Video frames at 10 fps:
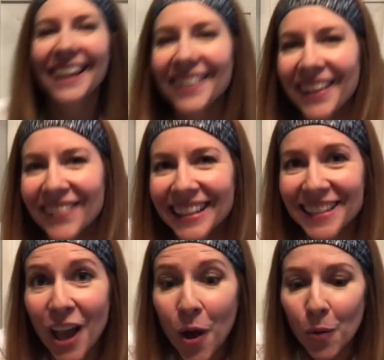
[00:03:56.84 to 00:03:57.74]
Okay friends,
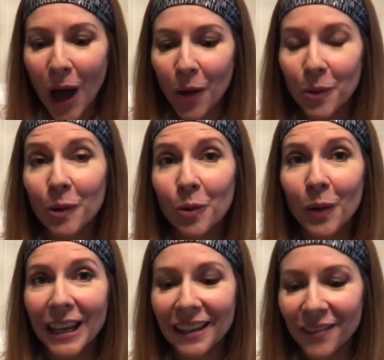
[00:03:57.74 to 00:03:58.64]
while we were
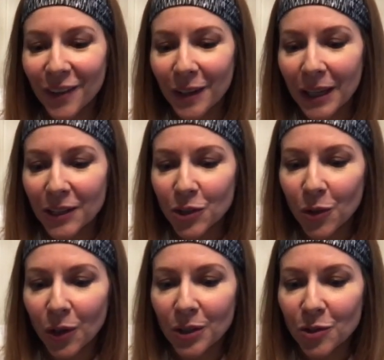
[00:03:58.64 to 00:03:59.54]
waiting for you to get
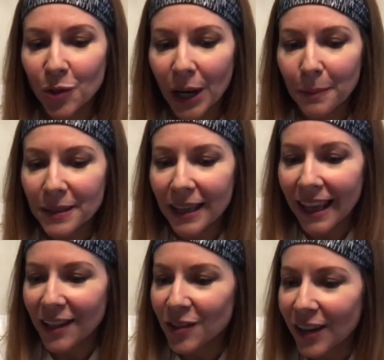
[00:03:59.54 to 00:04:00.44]
your stripes and your